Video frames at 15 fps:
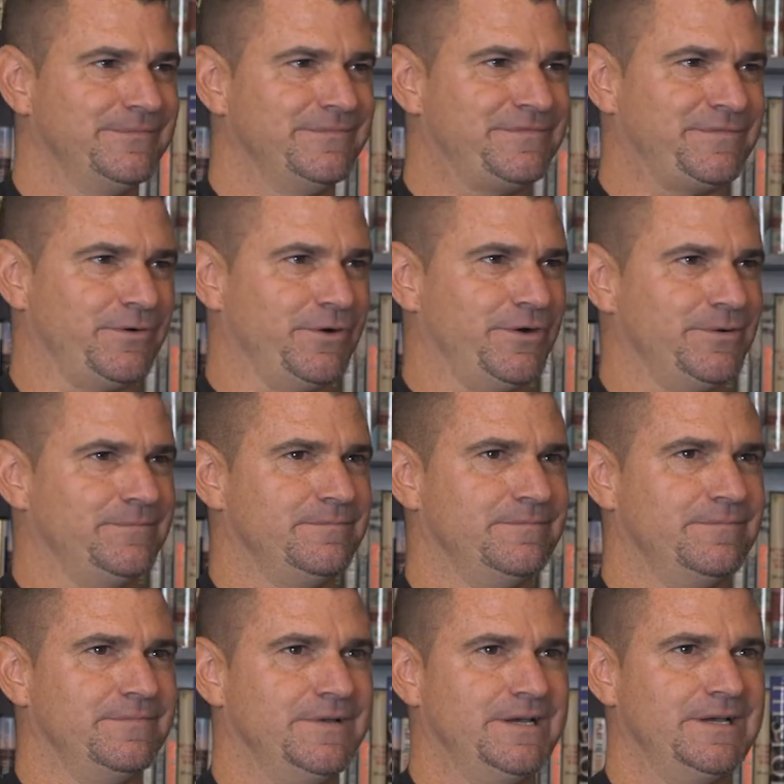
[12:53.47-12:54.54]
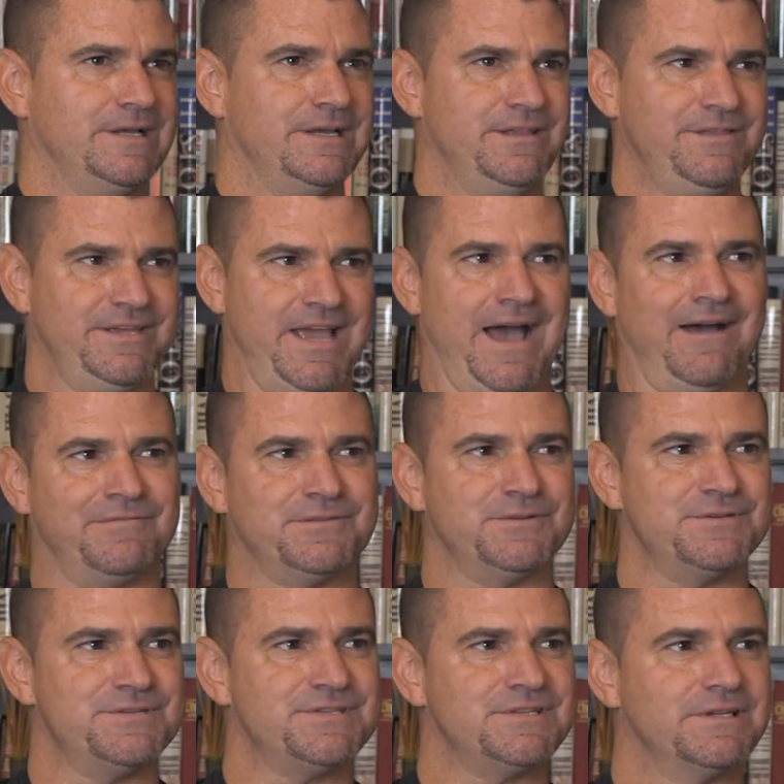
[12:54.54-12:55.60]
for the
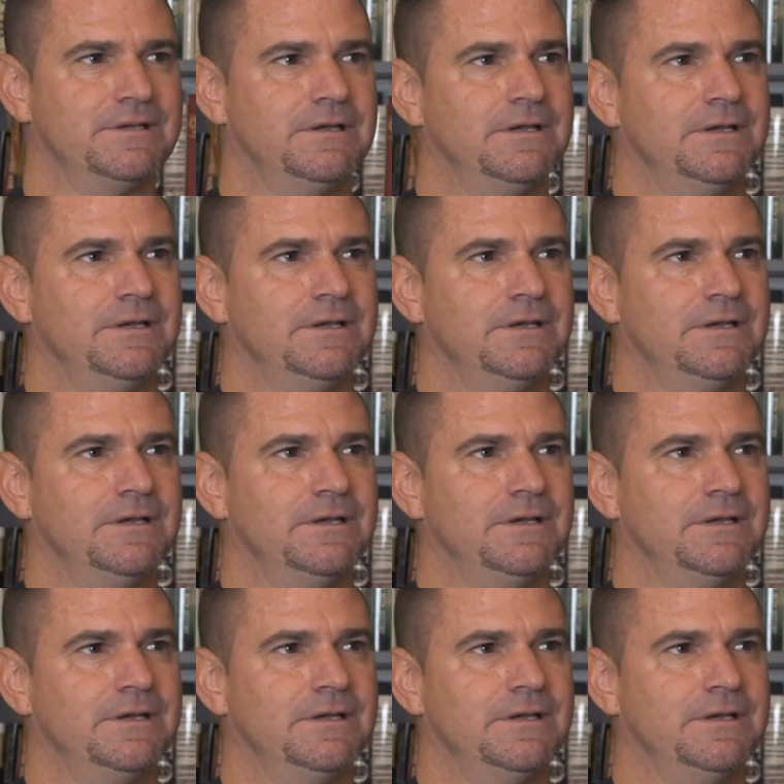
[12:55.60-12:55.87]
afters,